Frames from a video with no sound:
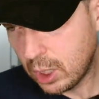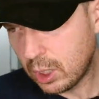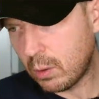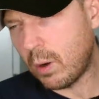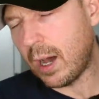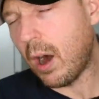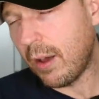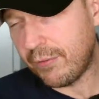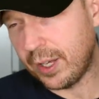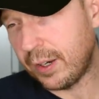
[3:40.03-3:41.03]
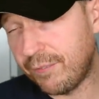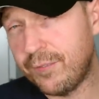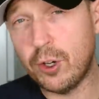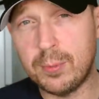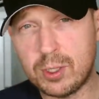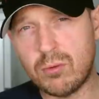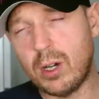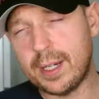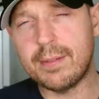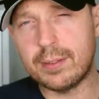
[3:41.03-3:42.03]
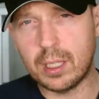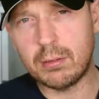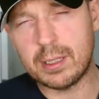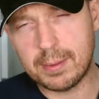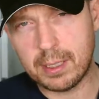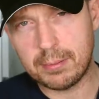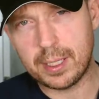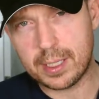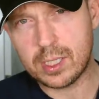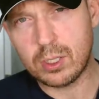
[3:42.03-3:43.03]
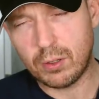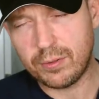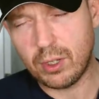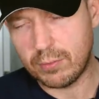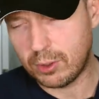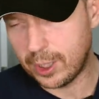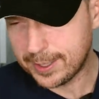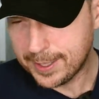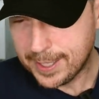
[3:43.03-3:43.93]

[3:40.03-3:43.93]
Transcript: quite, I found, a firmish ride, even though it's meant to be a softer ride.